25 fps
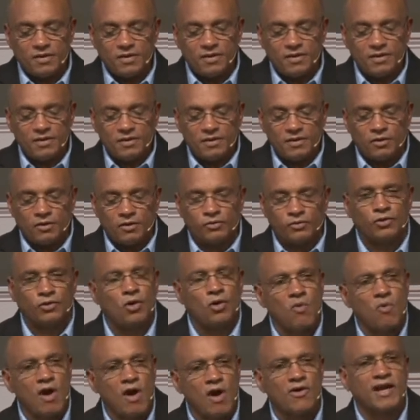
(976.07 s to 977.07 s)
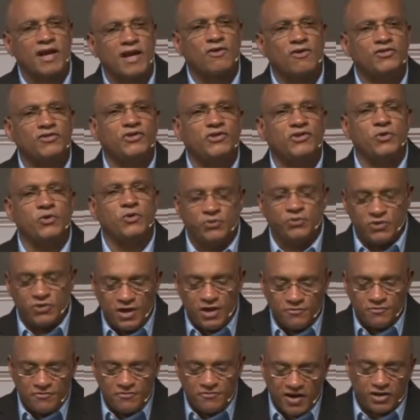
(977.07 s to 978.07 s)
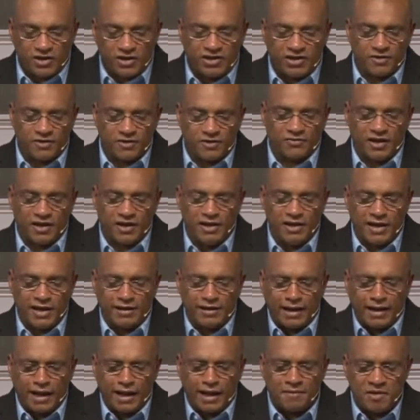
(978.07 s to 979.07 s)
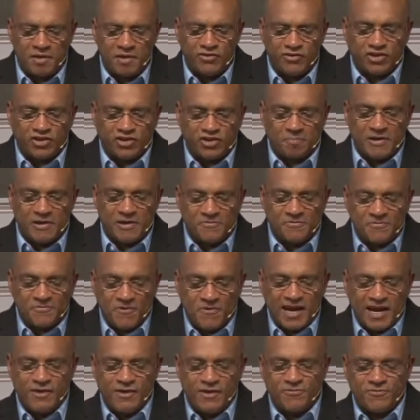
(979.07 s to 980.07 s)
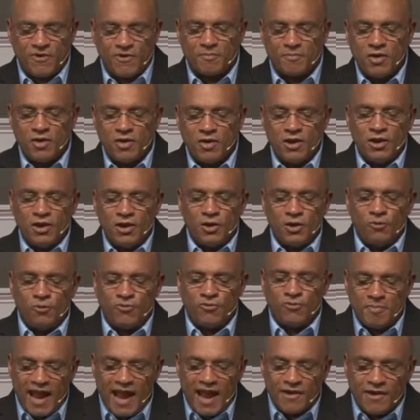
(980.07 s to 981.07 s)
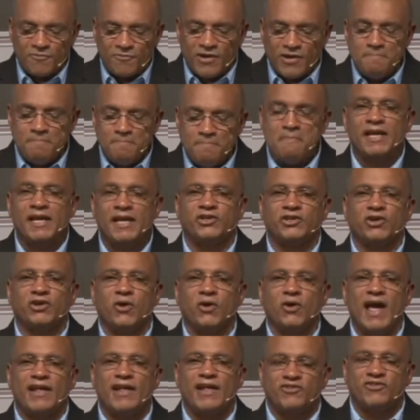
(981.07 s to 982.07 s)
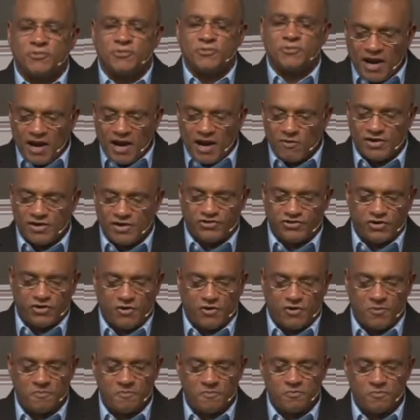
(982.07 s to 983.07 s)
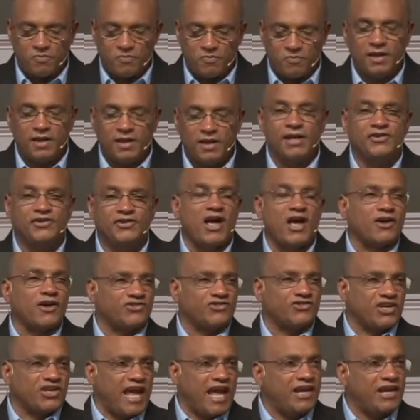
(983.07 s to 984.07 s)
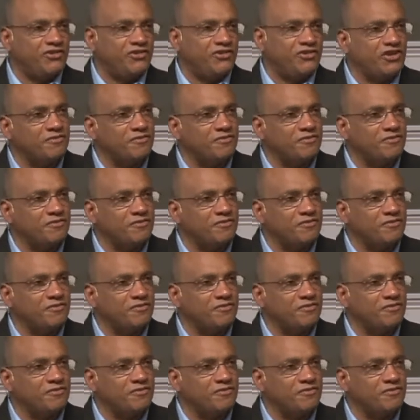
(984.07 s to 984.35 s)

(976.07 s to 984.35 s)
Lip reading: The word here is used figuratively. It means to be free from every mental and spiritual intoxication.